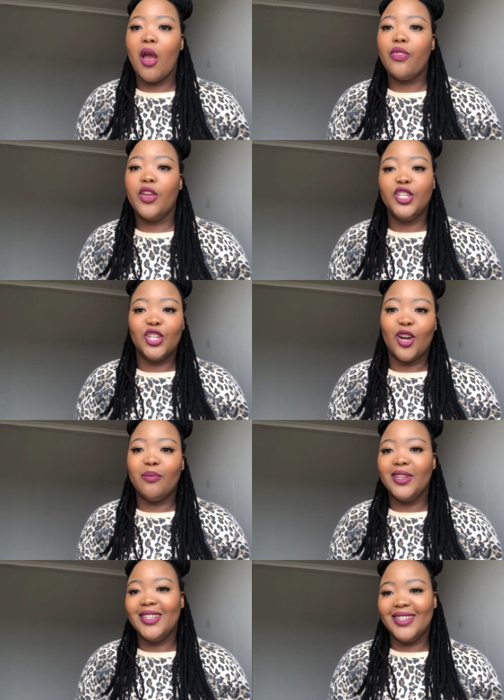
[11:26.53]
the job
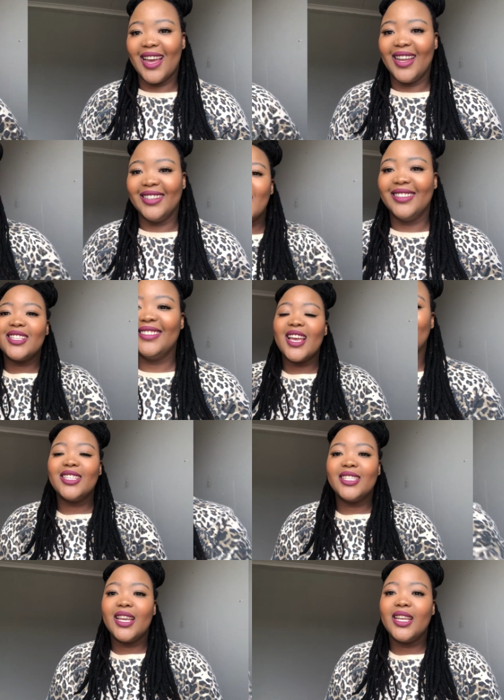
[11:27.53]
done. So as I
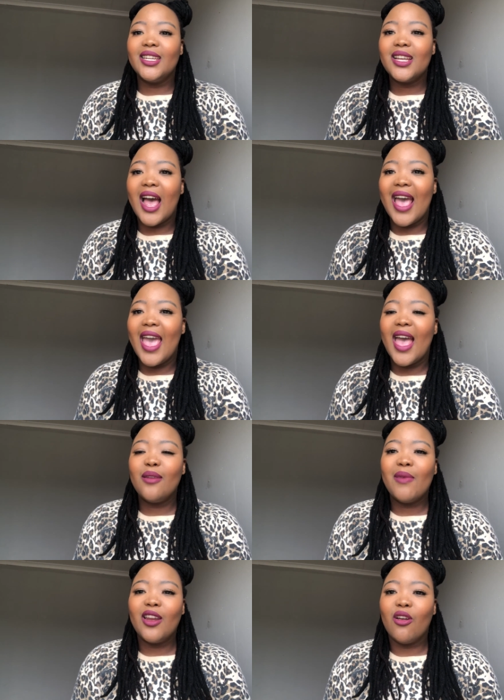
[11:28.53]
said, I had
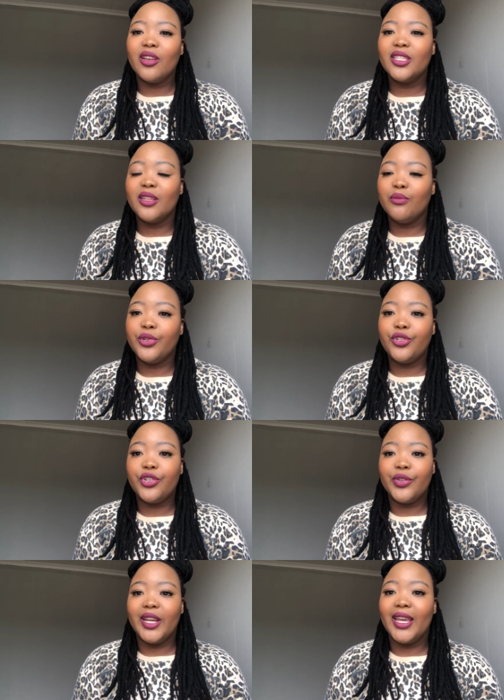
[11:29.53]
my locks in
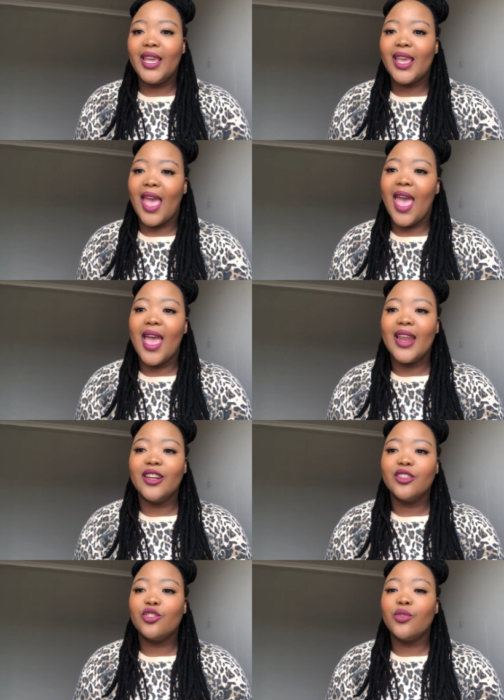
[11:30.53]
matric,
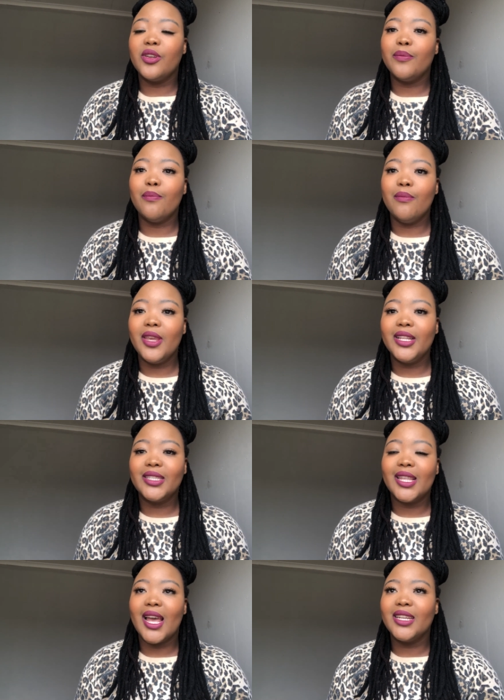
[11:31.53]
and so it means
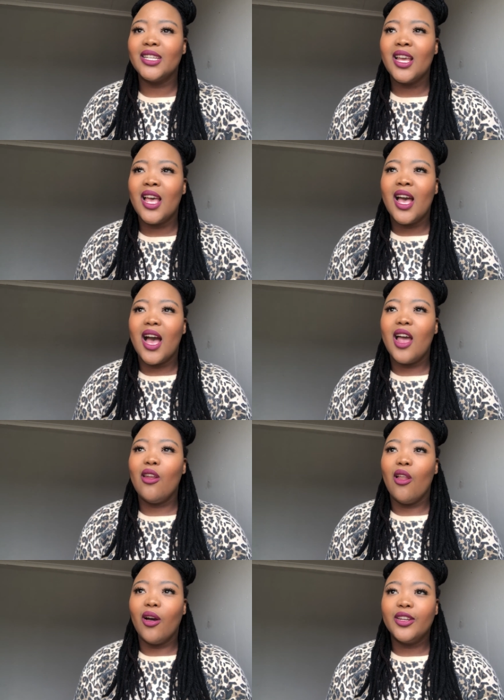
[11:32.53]
that a
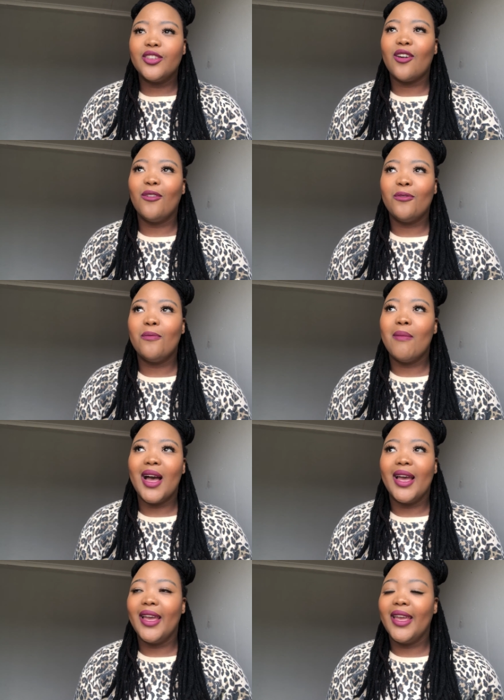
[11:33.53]
lot of
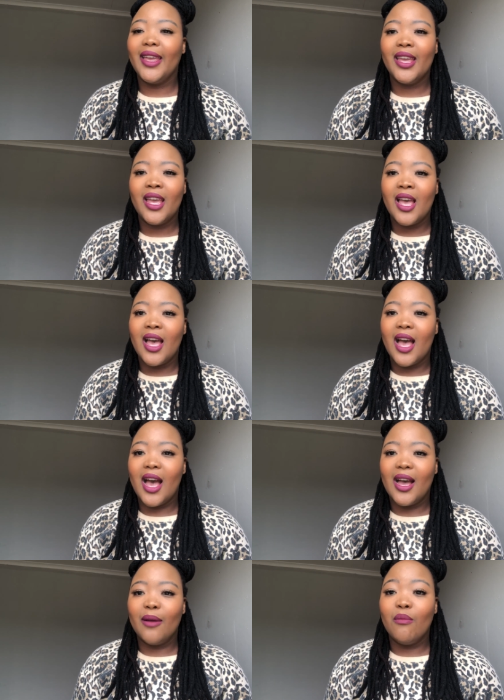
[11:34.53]
my
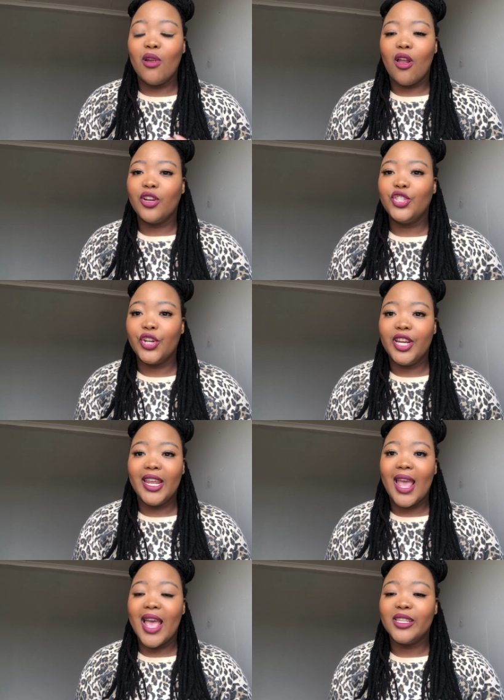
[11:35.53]
lock journey
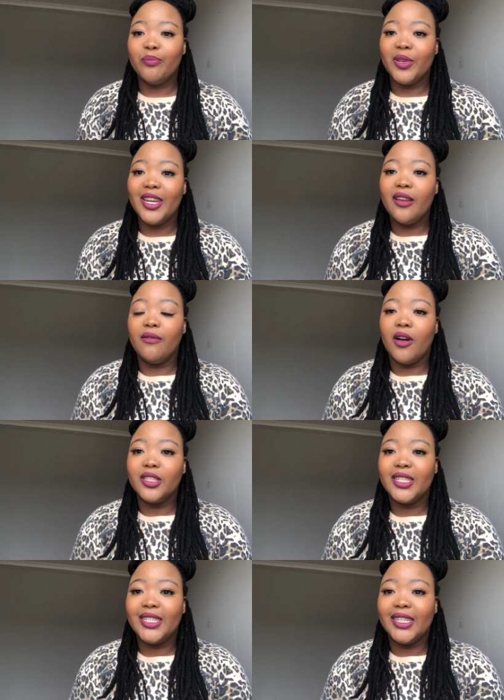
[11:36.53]
has been in
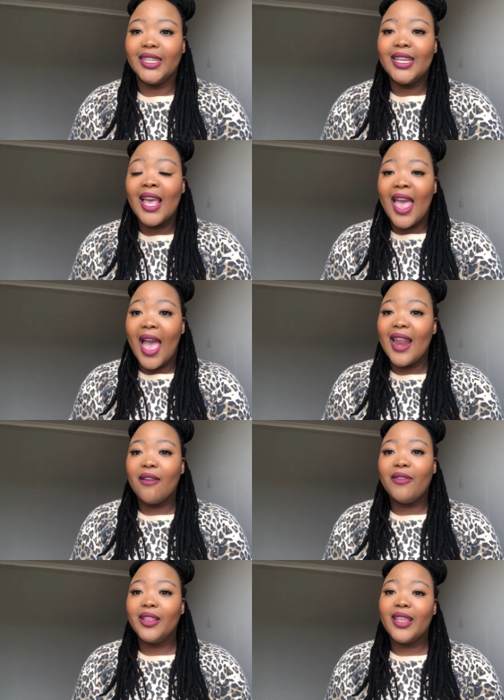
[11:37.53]
varsity, and I
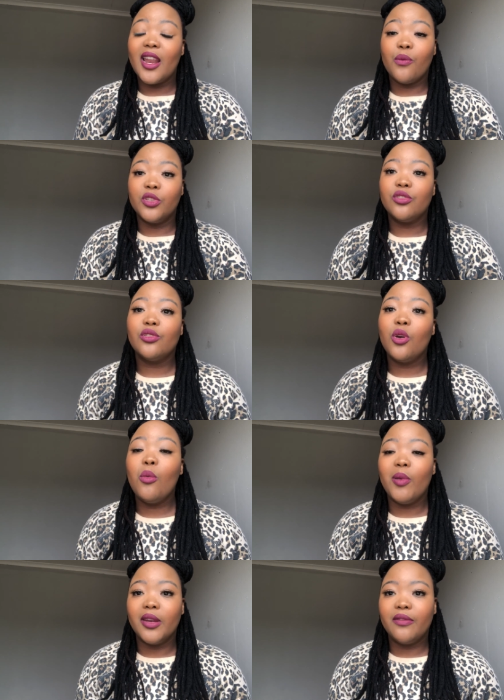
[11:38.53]
felt that it was so
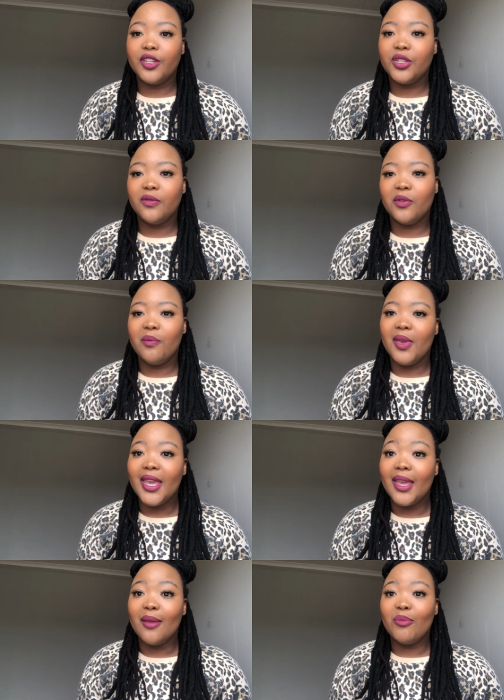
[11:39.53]
beneficial for
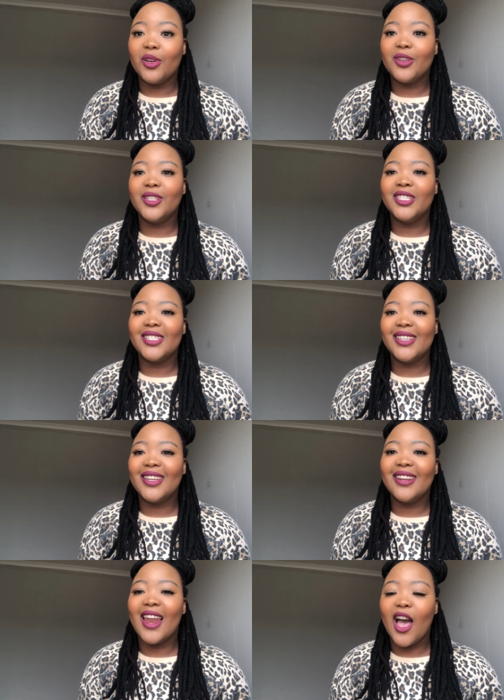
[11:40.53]
me because it
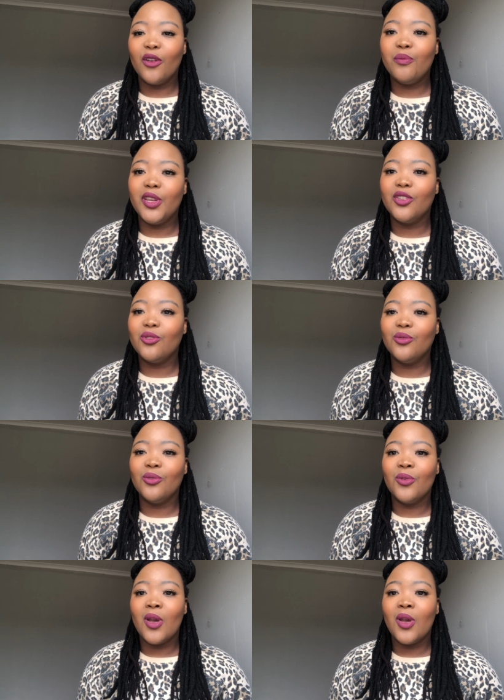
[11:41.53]
allowed me to